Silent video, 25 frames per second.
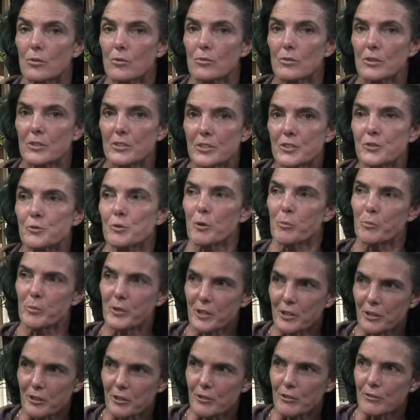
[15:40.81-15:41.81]

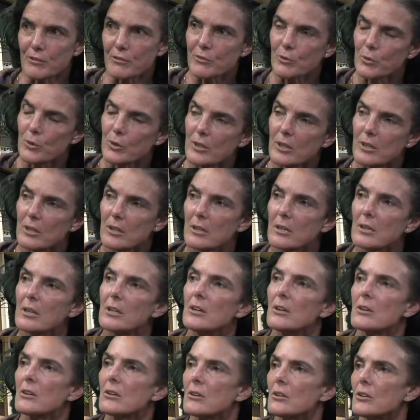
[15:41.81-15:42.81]
disruptive or,
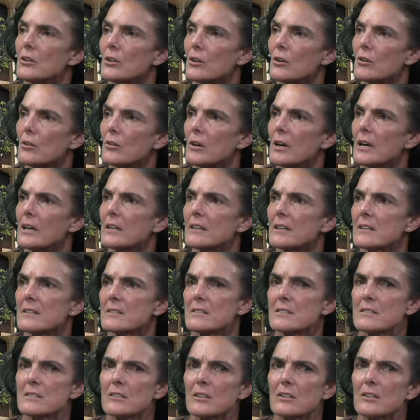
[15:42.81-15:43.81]

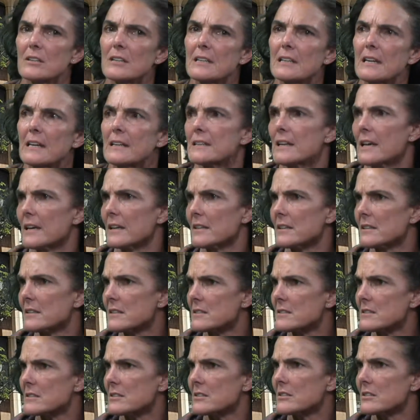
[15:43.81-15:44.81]
unnecessarily
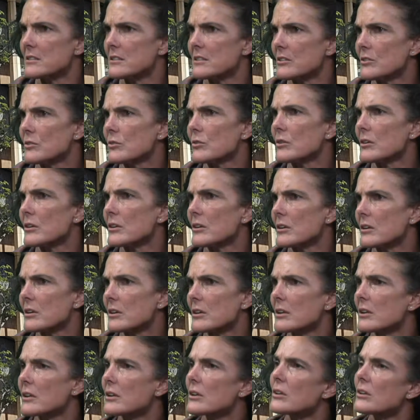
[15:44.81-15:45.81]
antagonistic, or,
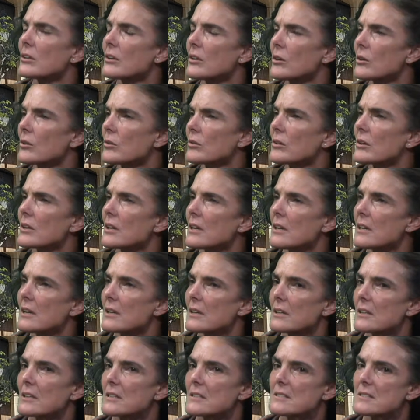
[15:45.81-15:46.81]

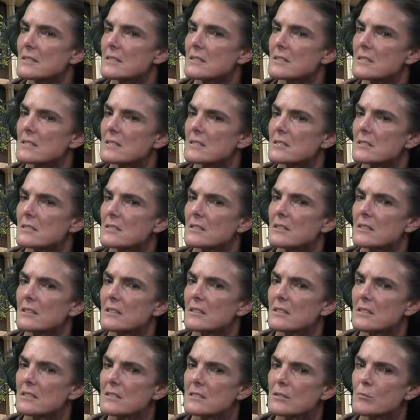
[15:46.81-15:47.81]
because it
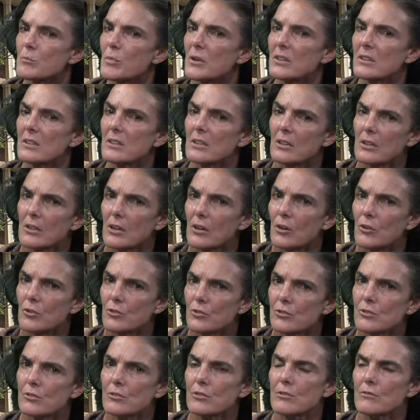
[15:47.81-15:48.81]
is about the
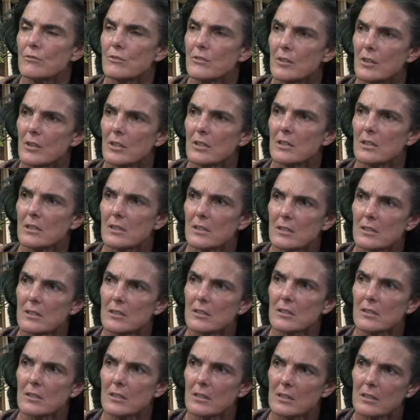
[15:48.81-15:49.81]
culture of
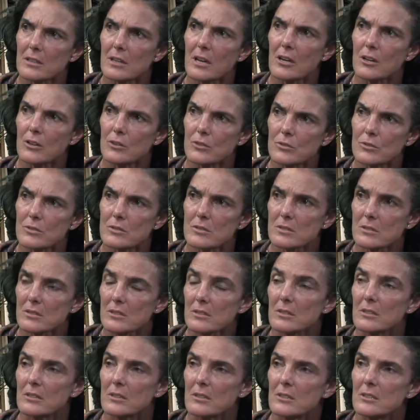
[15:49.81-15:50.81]
the House.
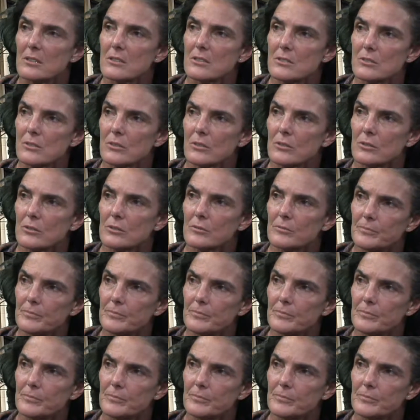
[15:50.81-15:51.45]
So,